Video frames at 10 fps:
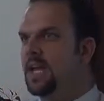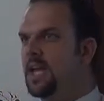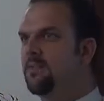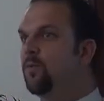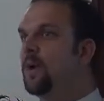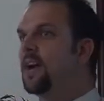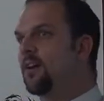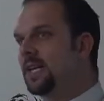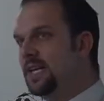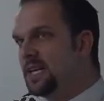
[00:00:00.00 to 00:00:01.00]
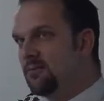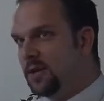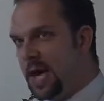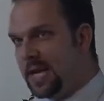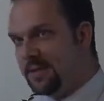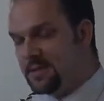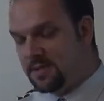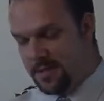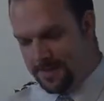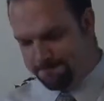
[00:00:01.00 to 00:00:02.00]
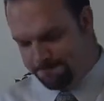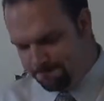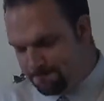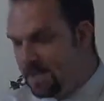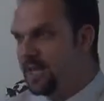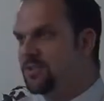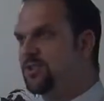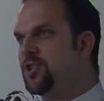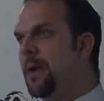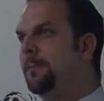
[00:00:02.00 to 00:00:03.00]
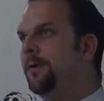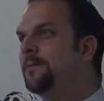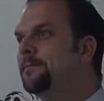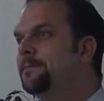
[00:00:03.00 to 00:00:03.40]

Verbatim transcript: if we are in need of guidance, then he's the shepherd.